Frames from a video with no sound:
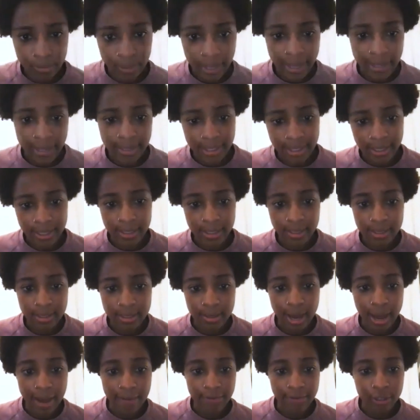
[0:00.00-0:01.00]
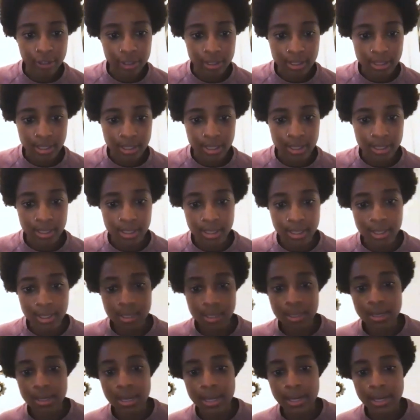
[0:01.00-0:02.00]
they did have a good
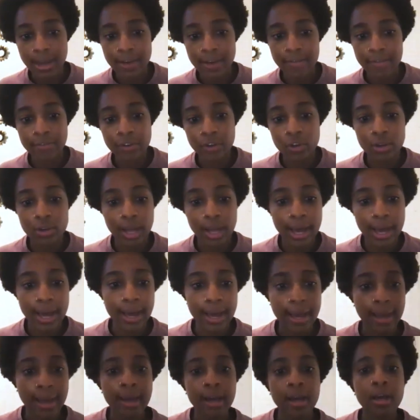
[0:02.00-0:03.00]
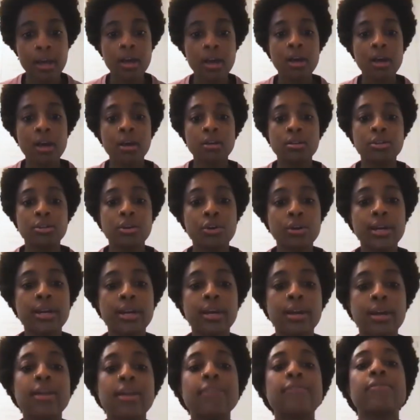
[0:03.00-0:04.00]
season, and I feel like
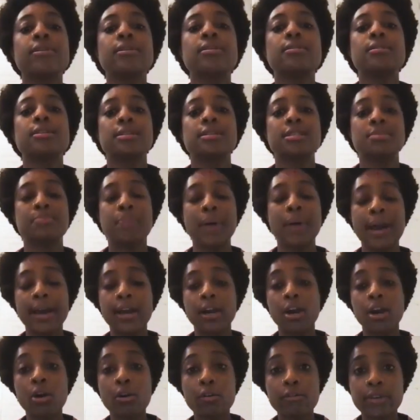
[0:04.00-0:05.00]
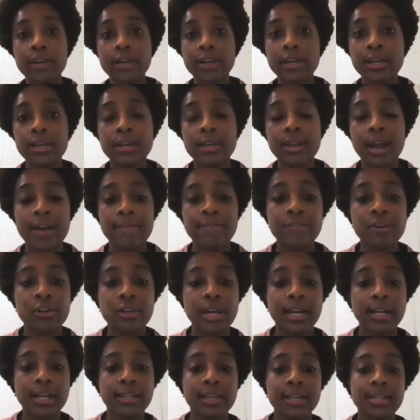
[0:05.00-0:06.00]
even despite COVID, I feel
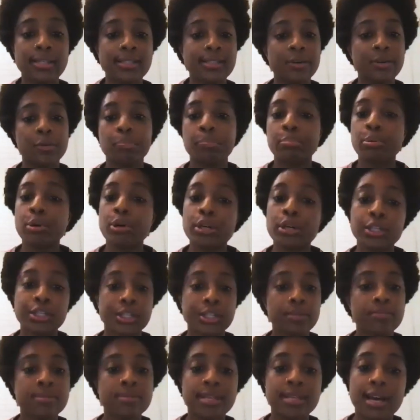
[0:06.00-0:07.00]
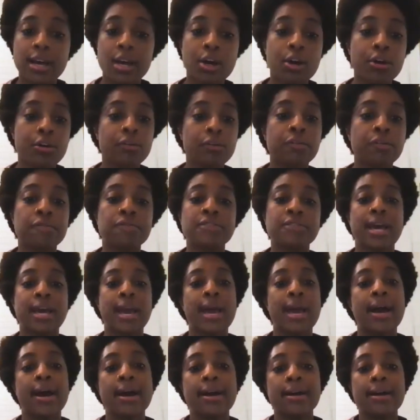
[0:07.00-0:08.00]
like they still pushed themselves,
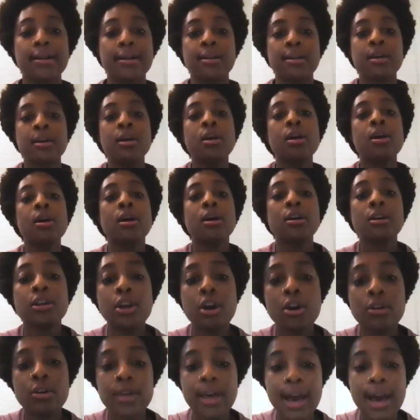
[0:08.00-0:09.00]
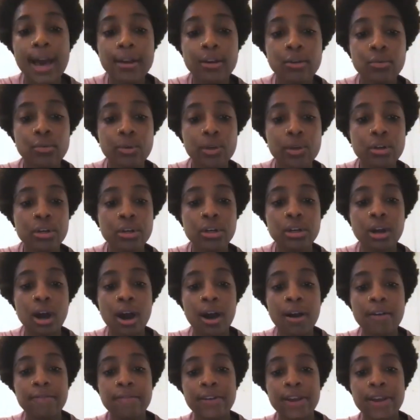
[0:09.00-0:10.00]
and they had a real good
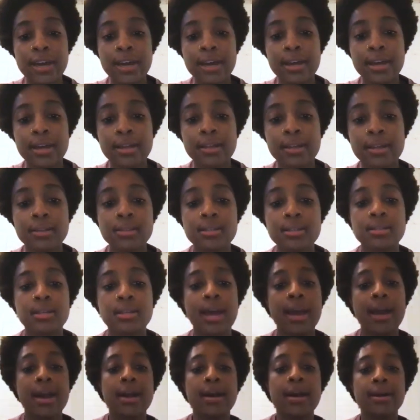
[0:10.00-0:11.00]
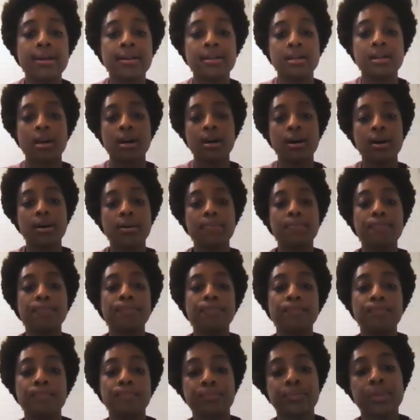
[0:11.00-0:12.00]
offense.
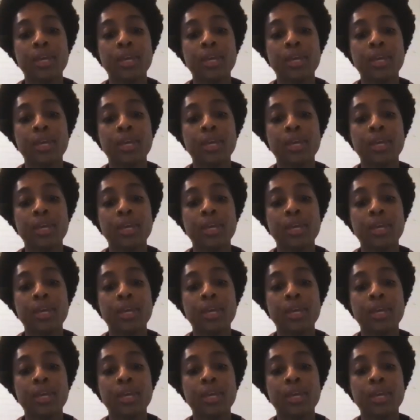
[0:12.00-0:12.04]
And